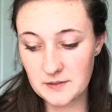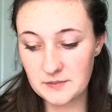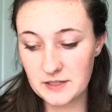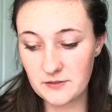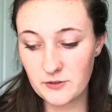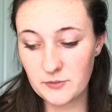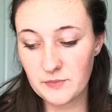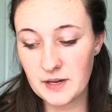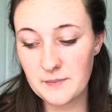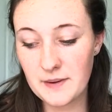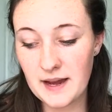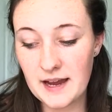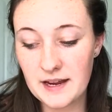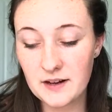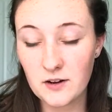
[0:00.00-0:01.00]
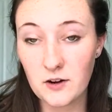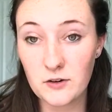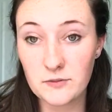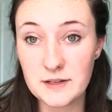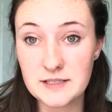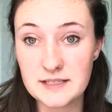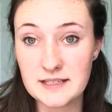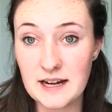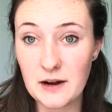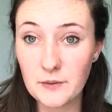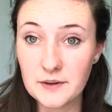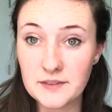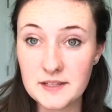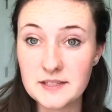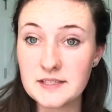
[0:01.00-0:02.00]
I'm done with my pad, I'll rinse it
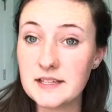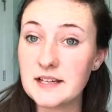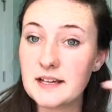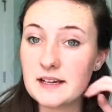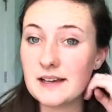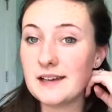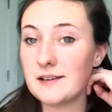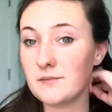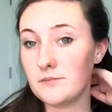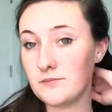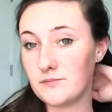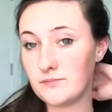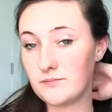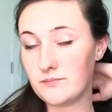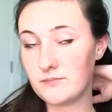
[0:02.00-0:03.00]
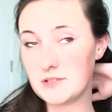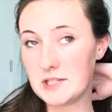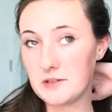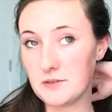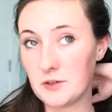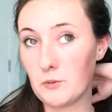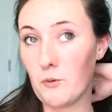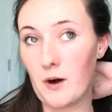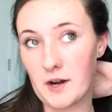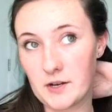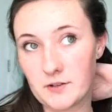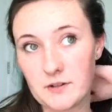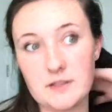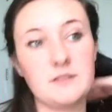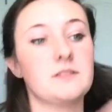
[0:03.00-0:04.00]
out in the sink until the
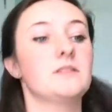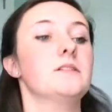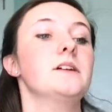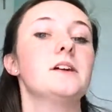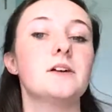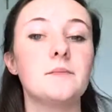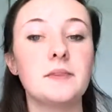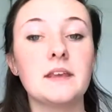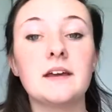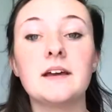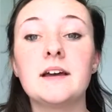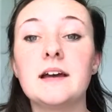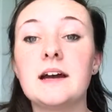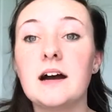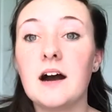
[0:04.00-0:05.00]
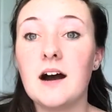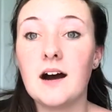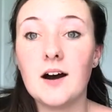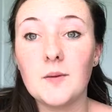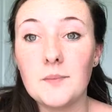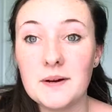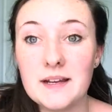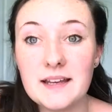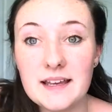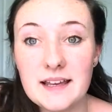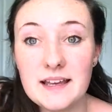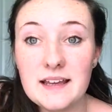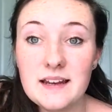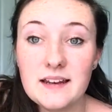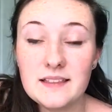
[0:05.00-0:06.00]
water runs clear. I'll put it
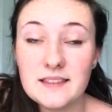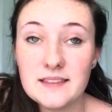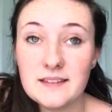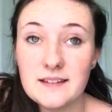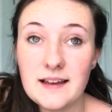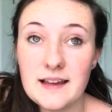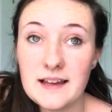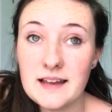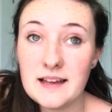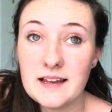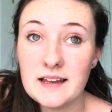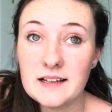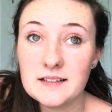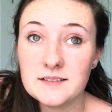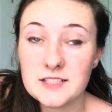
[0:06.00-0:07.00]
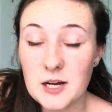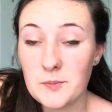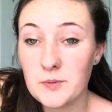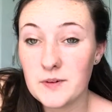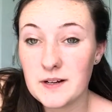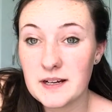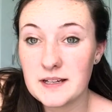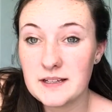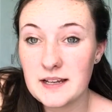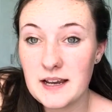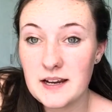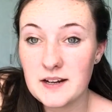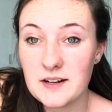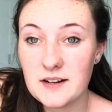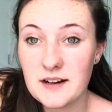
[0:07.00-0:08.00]
in a Tupperware
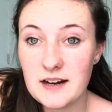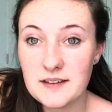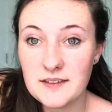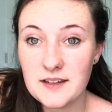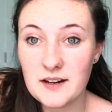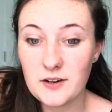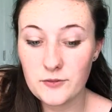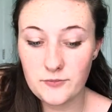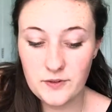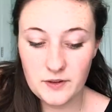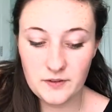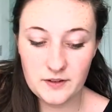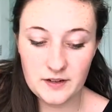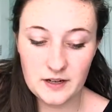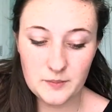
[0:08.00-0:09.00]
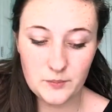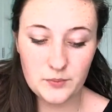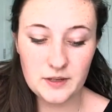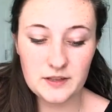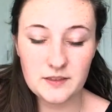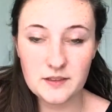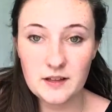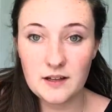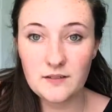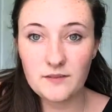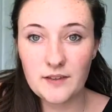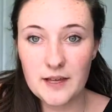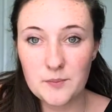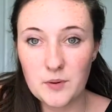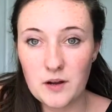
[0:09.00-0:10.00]
container, and then I'll fill it up with
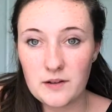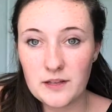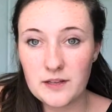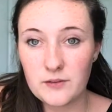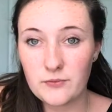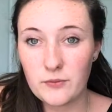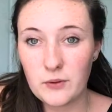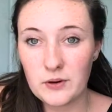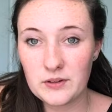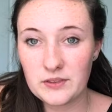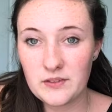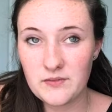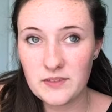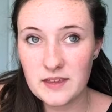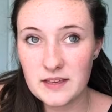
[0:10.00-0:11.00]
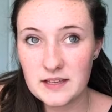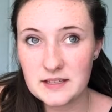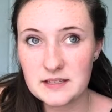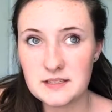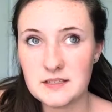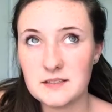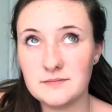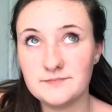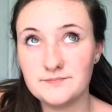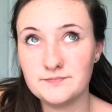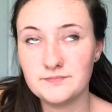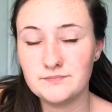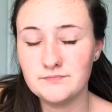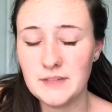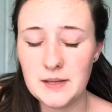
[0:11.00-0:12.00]
like probably a fourth of this,
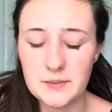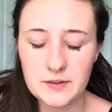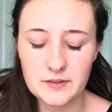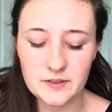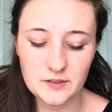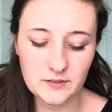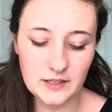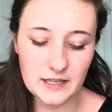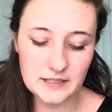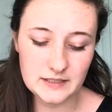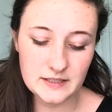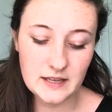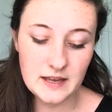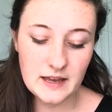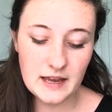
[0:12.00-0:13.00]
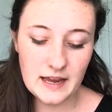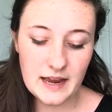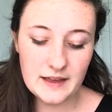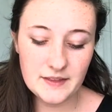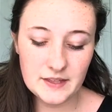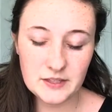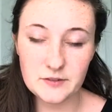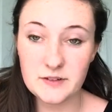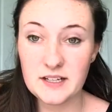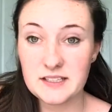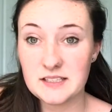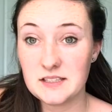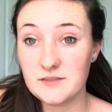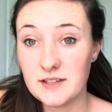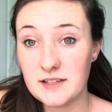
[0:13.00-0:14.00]
maybe a little less, and then the
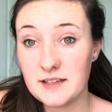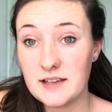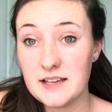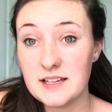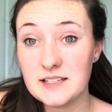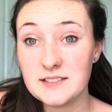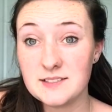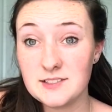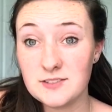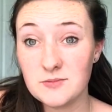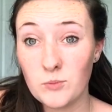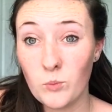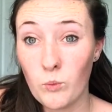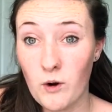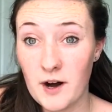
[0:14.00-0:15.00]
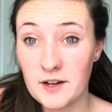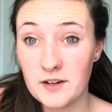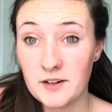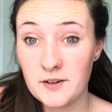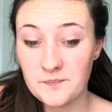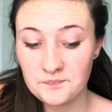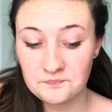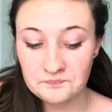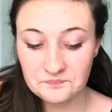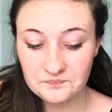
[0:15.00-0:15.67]
rest of it is water.